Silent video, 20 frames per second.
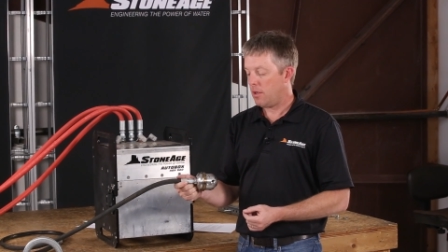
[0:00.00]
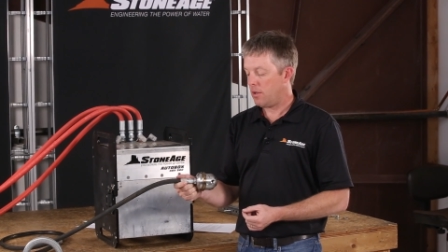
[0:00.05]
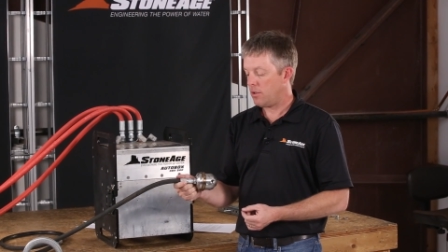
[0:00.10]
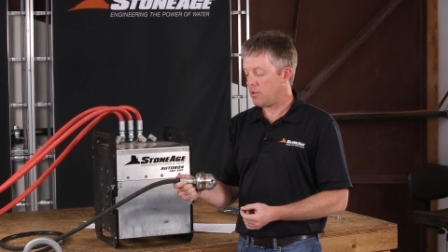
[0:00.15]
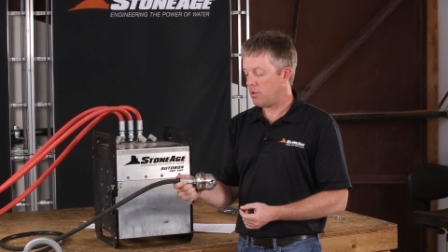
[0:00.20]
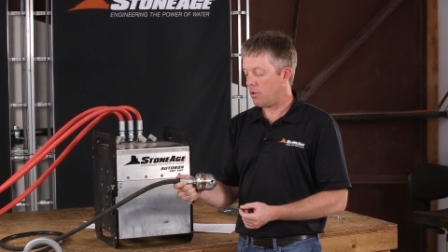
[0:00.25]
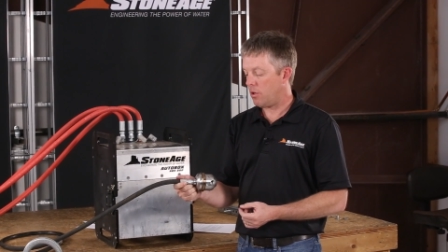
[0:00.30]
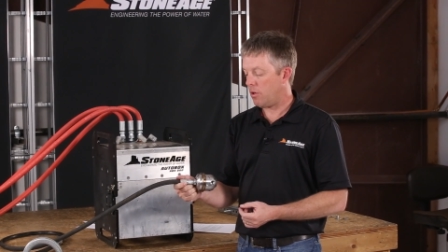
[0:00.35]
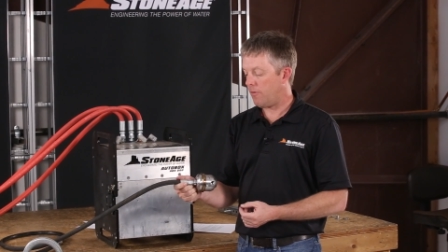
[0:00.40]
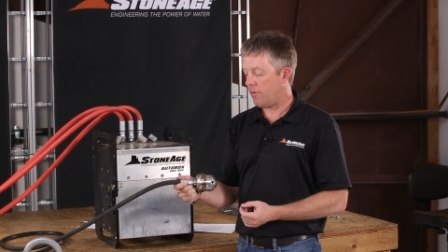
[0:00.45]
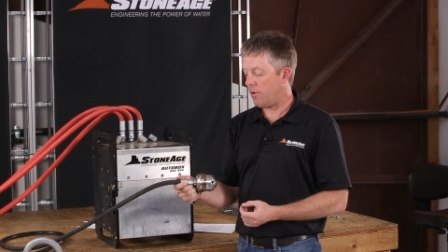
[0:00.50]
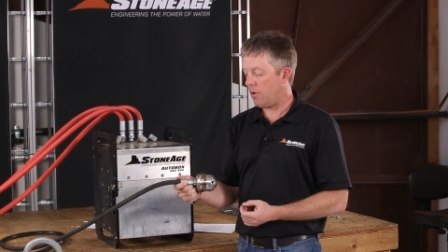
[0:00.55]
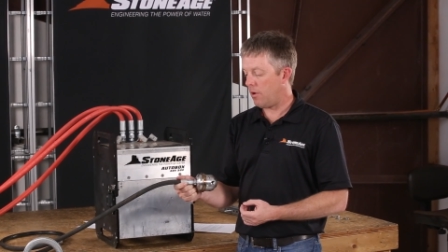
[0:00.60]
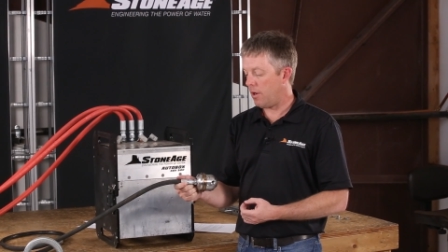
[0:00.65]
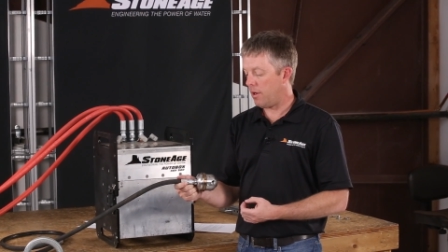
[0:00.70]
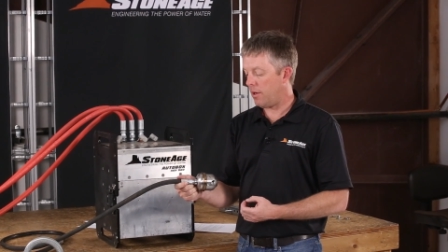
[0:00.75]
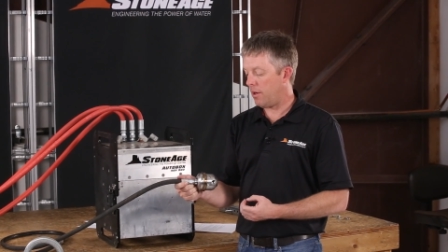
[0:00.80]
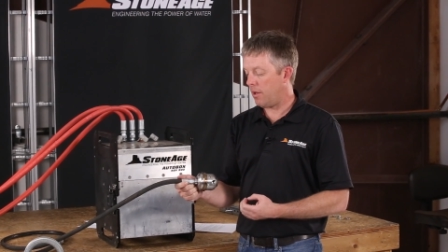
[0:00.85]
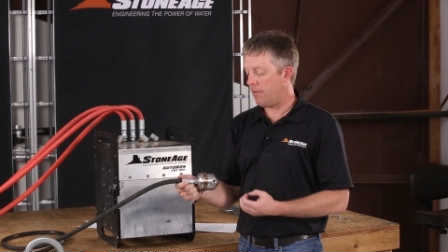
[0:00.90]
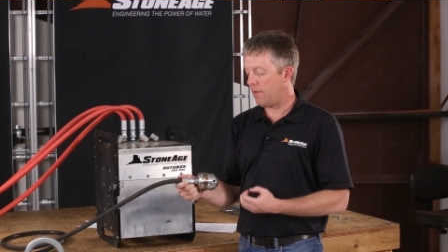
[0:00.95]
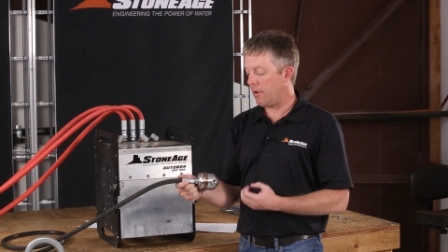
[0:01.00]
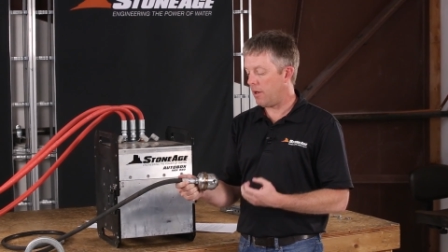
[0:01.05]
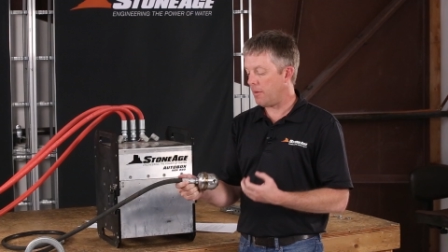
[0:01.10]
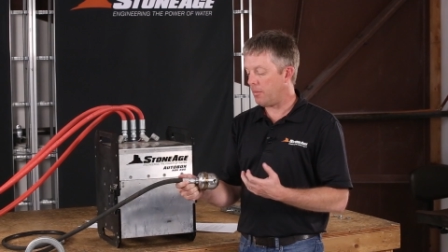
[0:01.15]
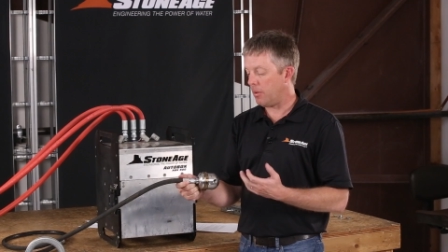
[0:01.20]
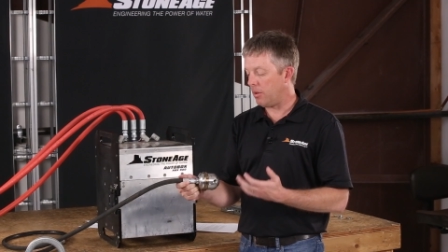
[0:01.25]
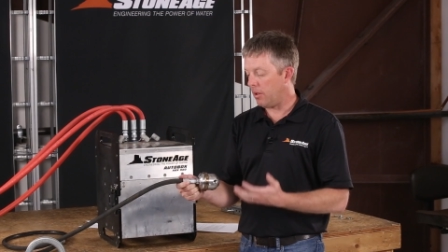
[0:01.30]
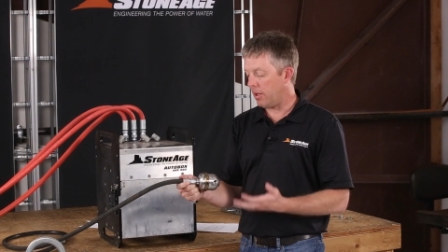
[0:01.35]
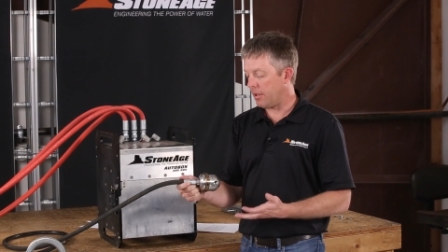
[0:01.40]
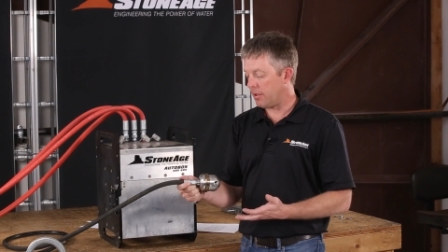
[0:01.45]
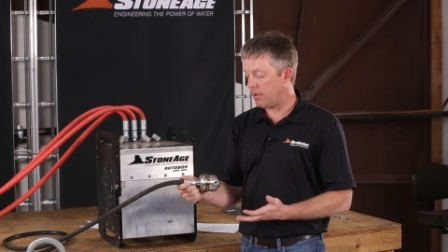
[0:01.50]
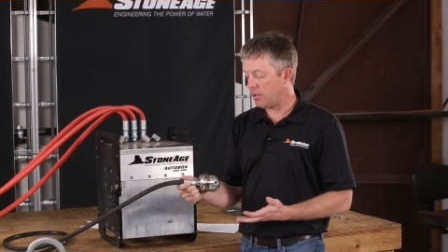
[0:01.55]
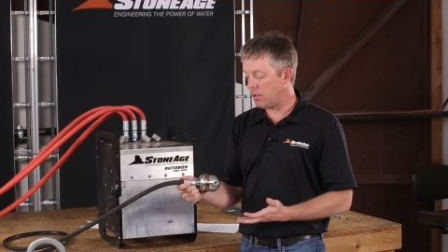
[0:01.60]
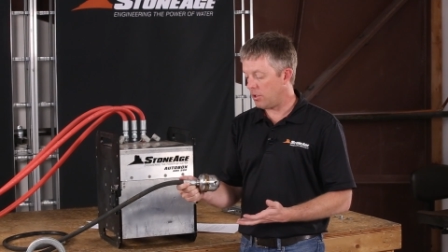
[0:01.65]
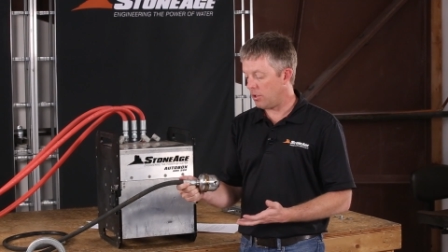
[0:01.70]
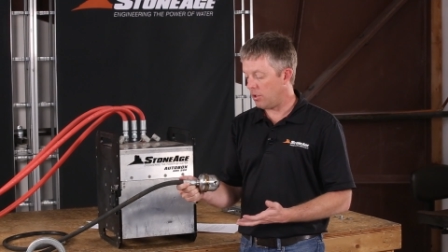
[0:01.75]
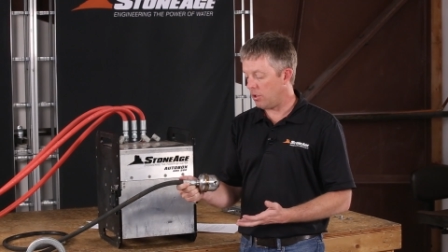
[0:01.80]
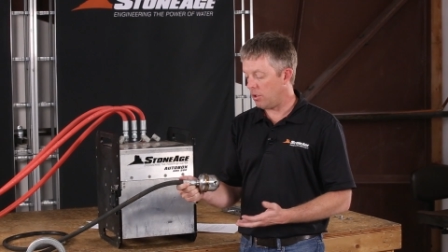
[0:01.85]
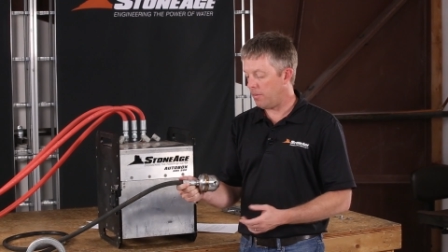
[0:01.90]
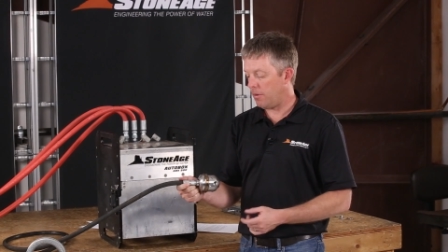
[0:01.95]
So if you're in a very plugged
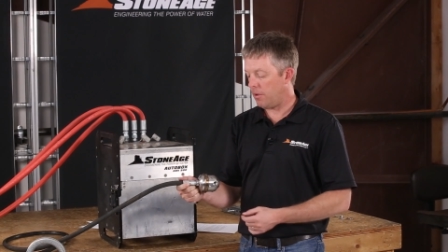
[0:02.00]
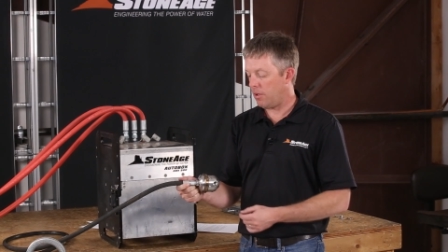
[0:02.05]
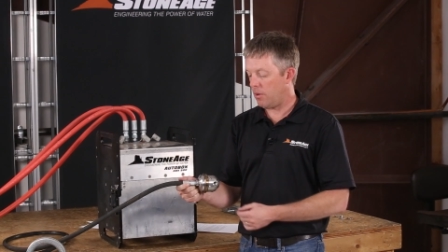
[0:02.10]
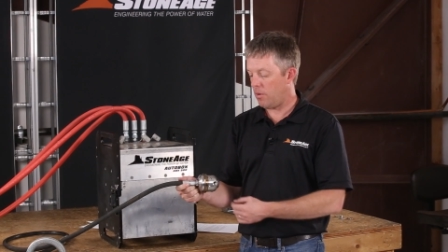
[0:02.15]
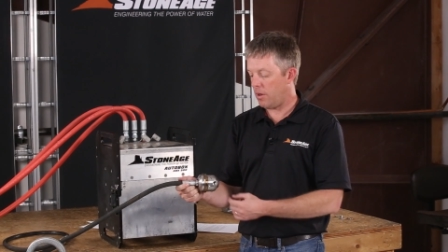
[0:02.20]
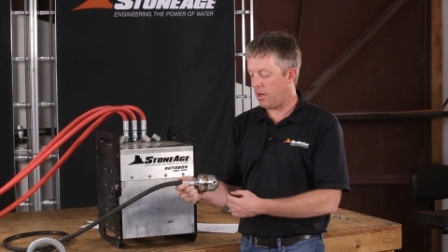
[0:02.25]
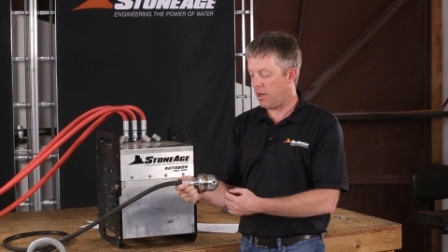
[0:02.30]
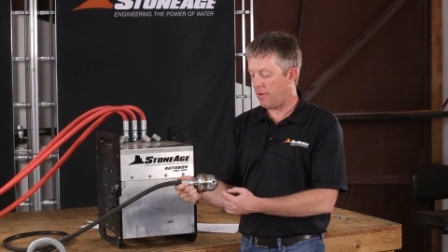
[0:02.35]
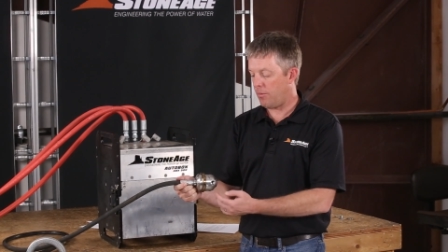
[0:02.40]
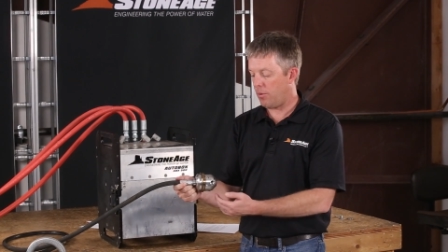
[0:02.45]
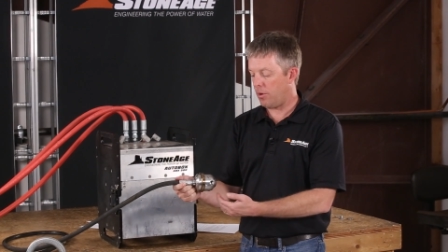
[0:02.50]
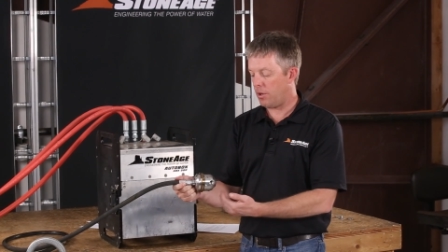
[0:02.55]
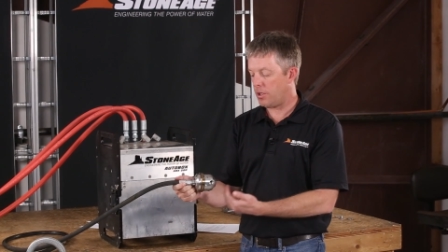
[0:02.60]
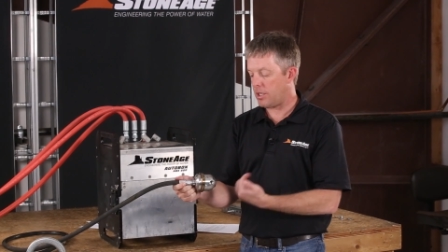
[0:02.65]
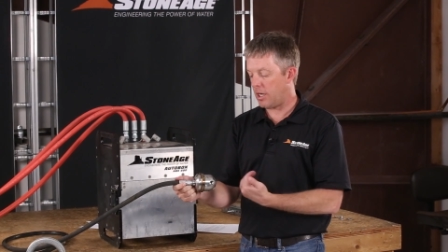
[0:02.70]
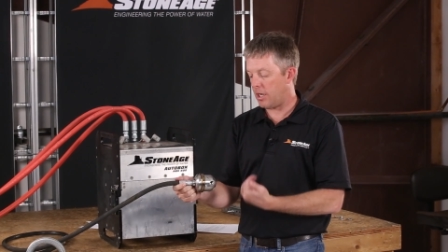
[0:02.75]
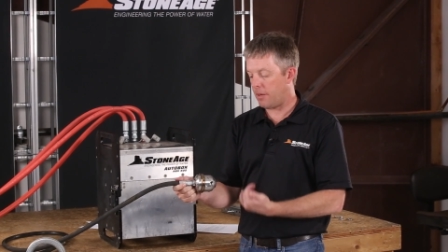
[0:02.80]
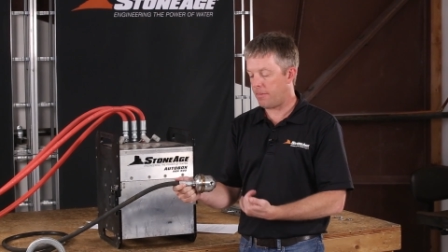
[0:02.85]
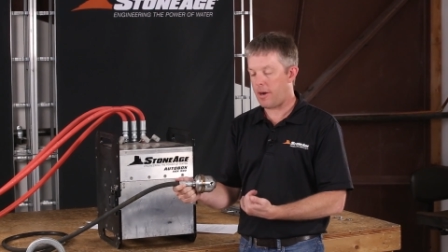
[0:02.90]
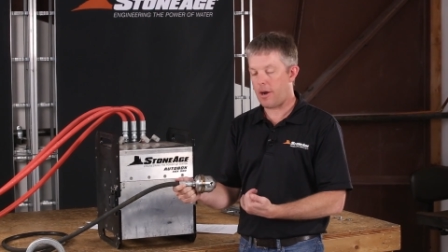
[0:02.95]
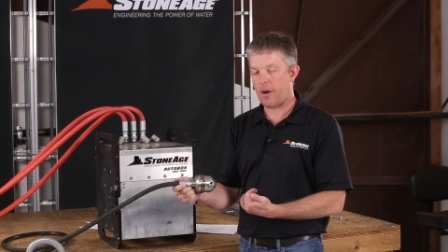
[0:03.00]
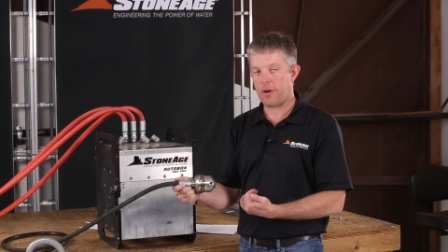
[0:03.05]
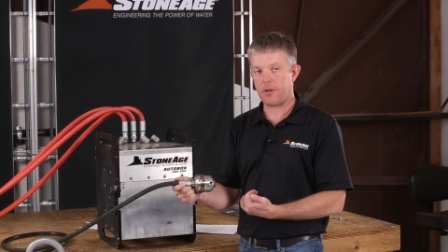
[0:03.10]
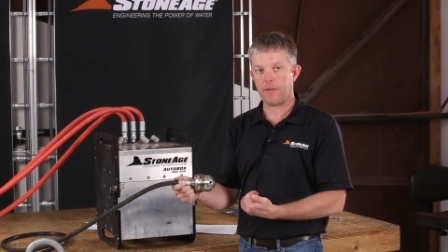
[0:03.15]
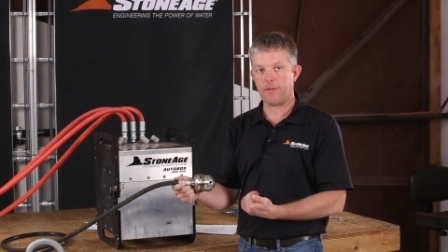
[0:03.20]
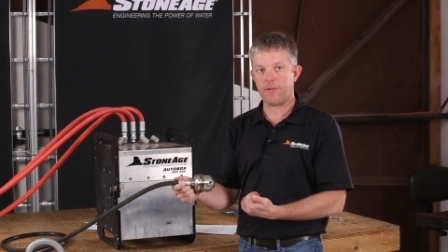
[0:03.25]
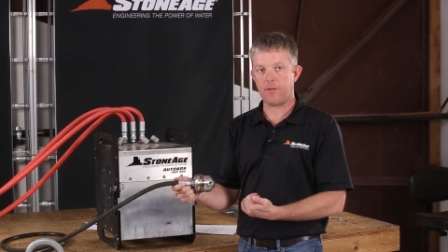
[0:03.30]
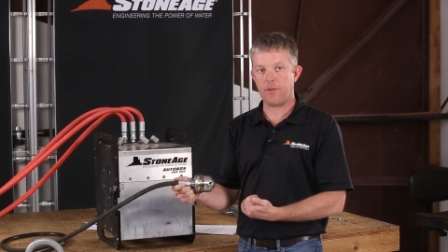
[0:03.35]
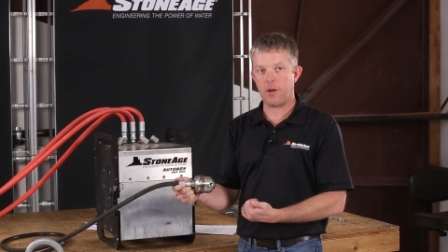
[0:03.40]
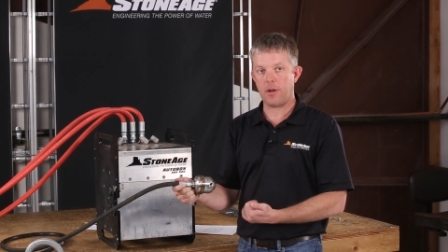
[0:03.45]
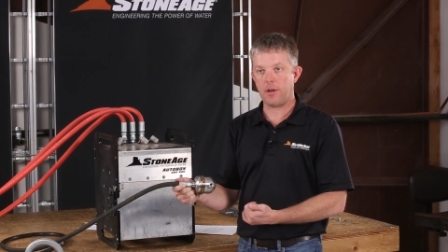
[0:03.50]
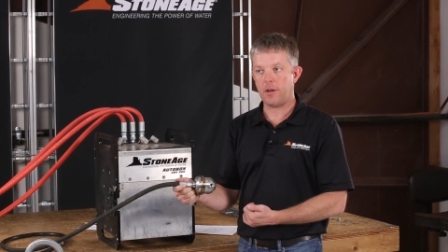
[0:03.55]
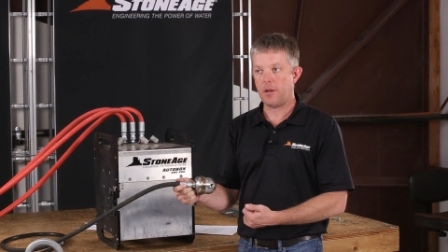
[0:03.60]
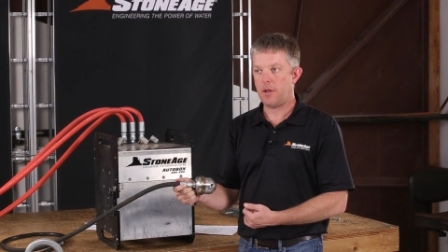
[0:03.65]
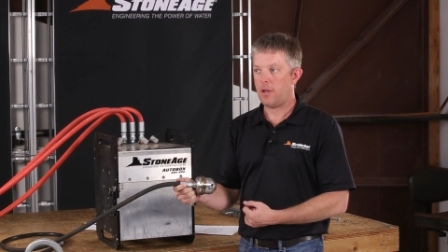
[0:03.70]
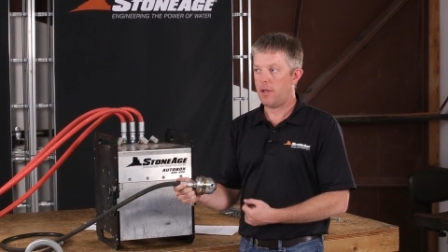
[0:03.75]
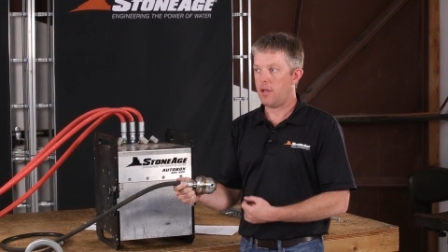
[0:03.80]
tube, you want to have more jetting power in the front.